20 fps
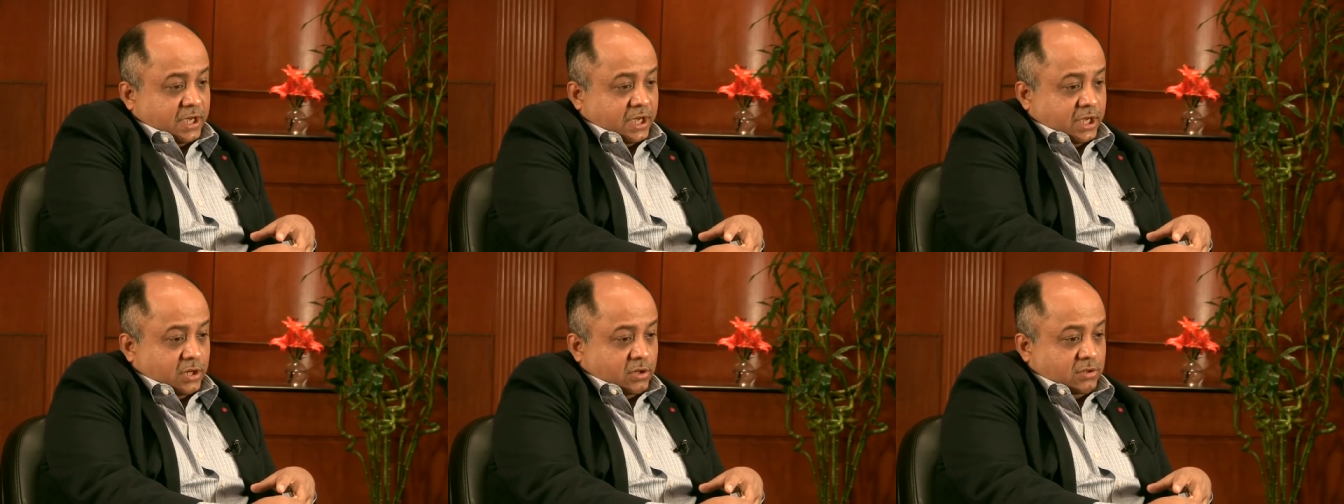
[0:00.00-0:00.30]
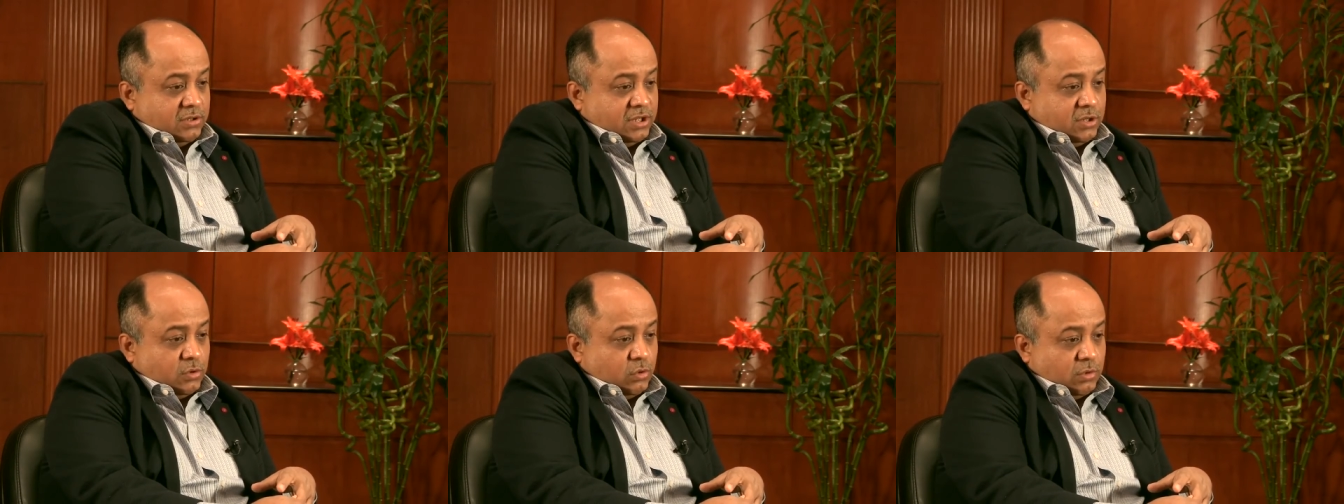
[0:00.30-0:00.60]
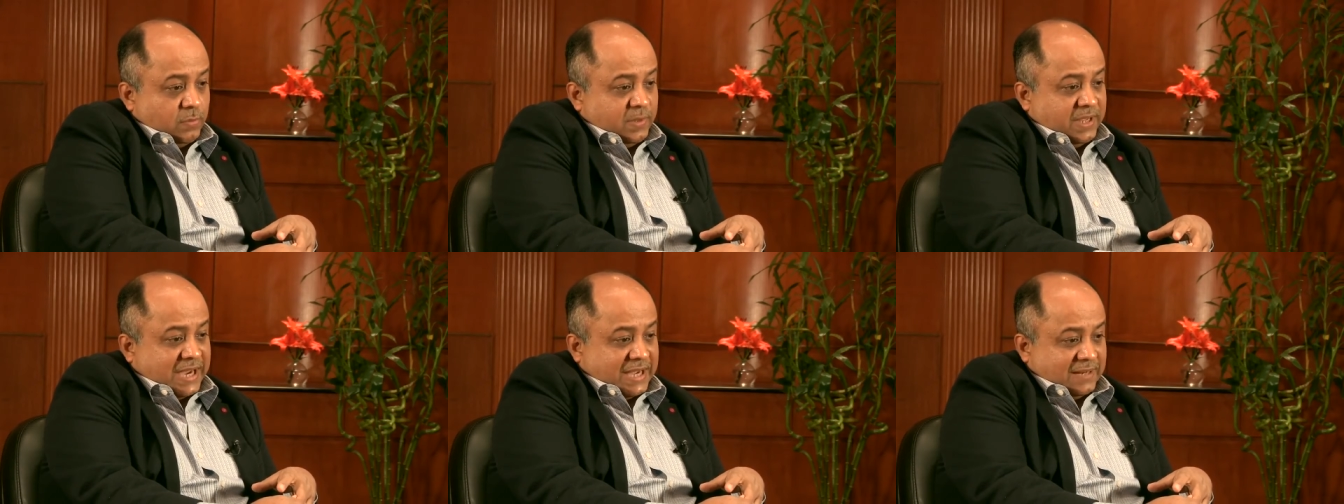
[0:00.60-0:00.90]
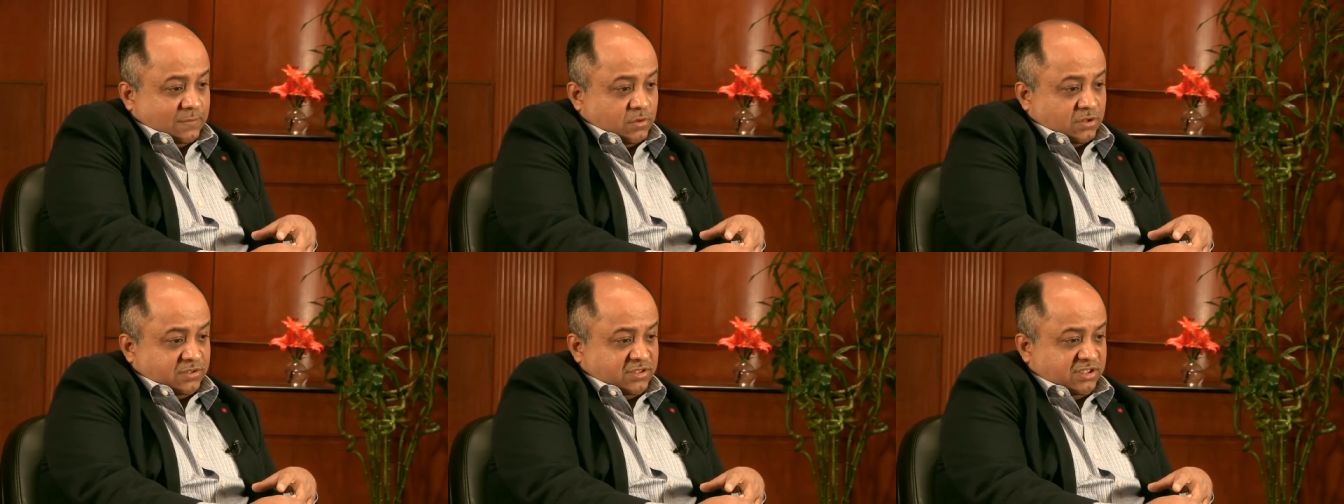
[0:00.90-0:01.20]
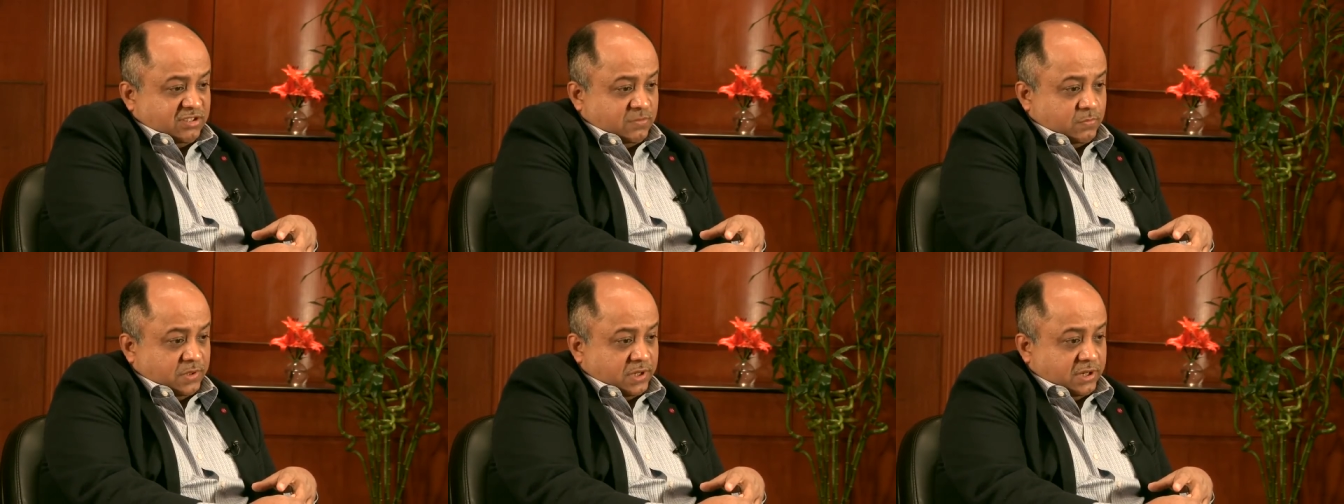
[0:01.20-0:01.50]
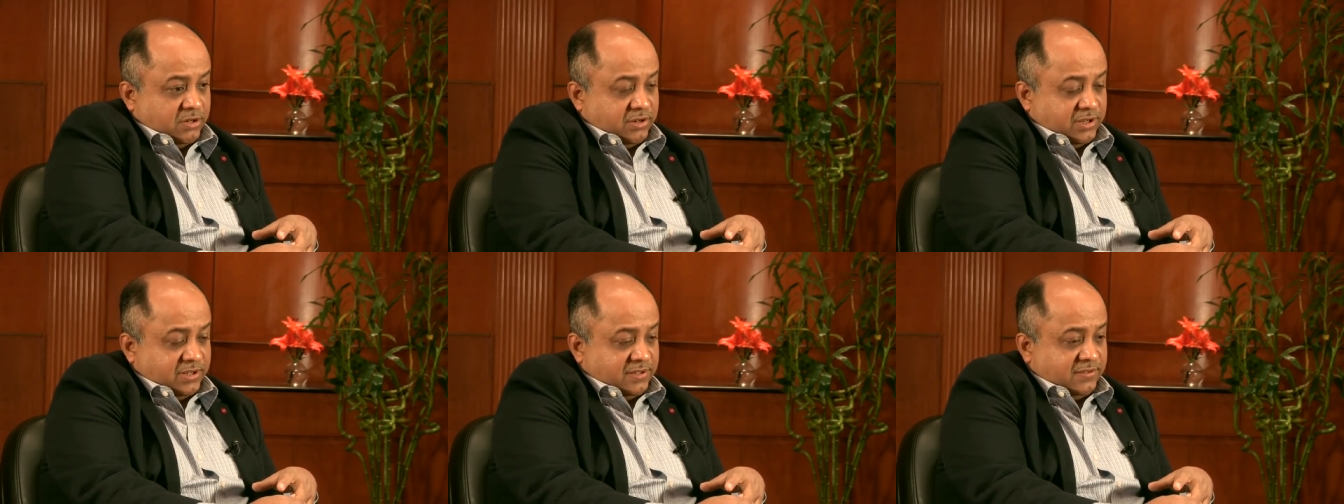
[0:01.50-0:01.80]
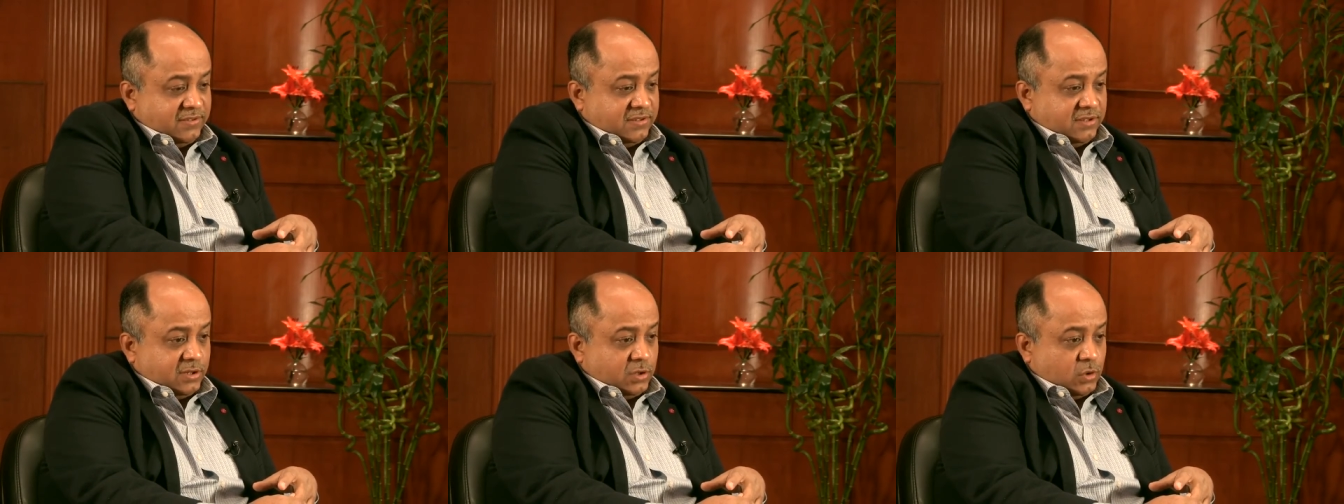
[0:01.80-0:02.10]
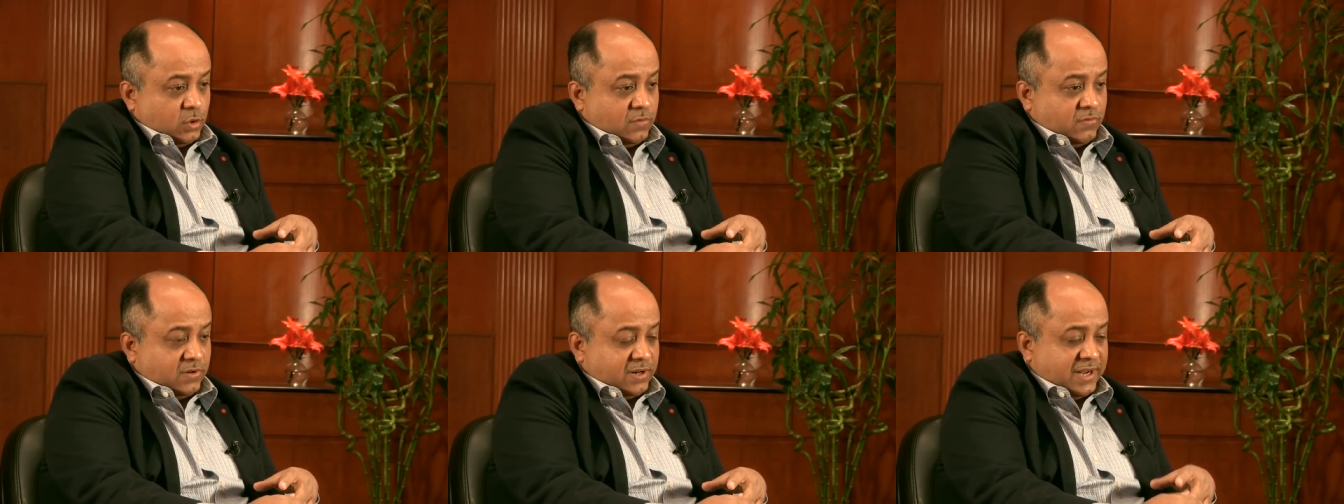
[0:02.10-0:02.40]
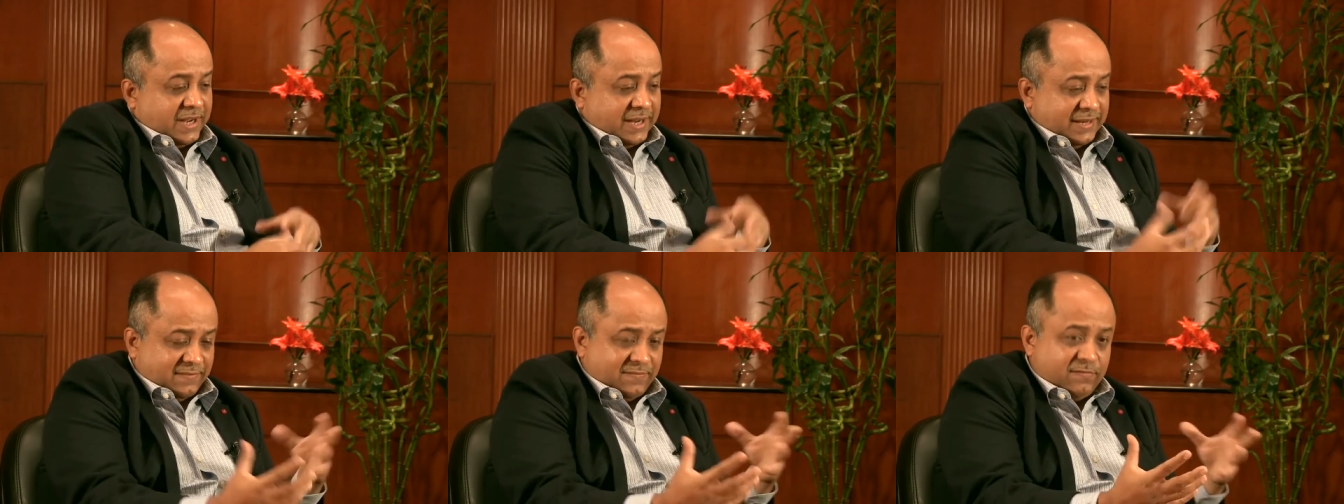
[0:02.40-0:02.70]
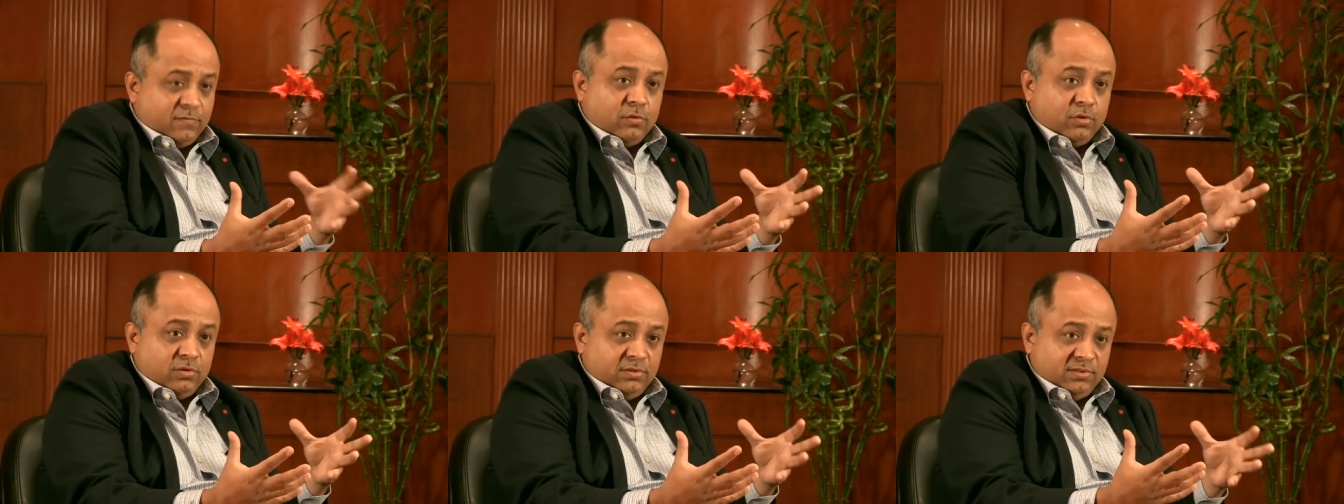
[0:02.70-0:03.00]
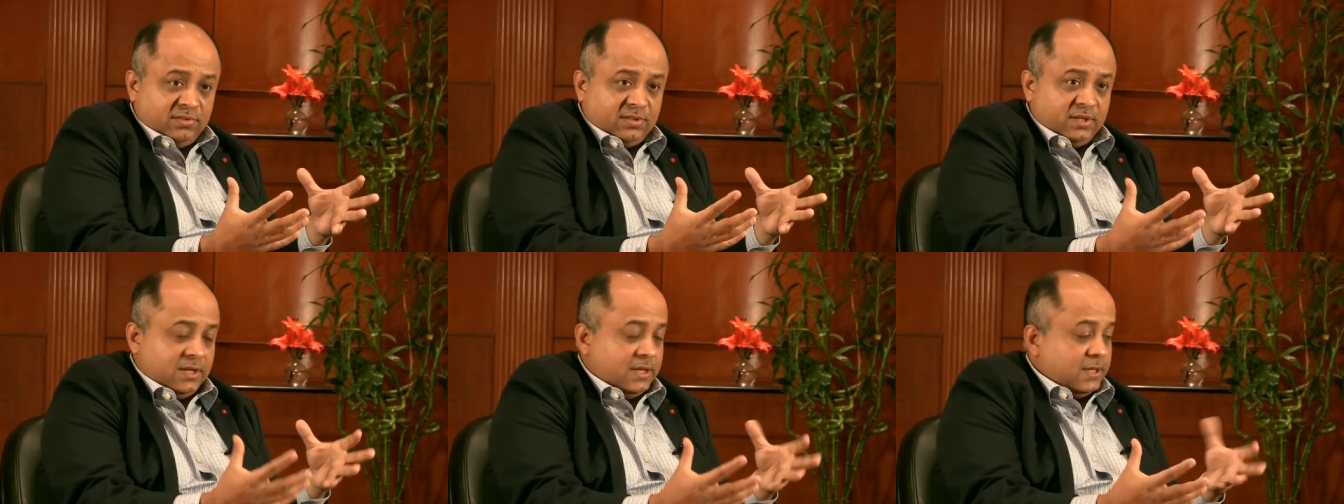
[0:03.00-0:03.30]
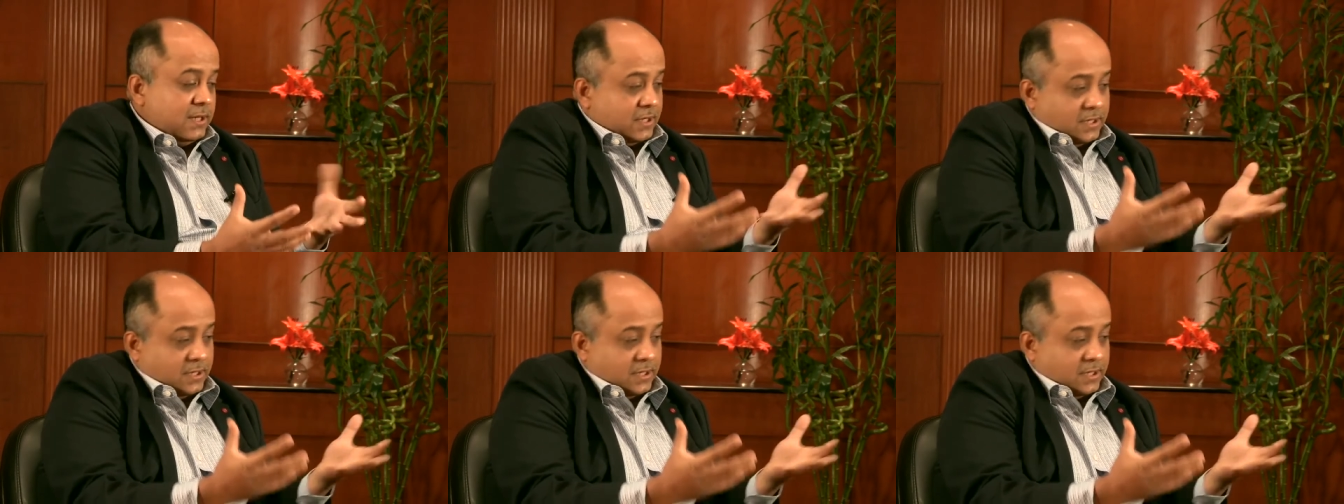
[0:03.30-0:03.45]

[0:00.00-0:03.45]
you know, the Dolby Atmos experience and over headphones.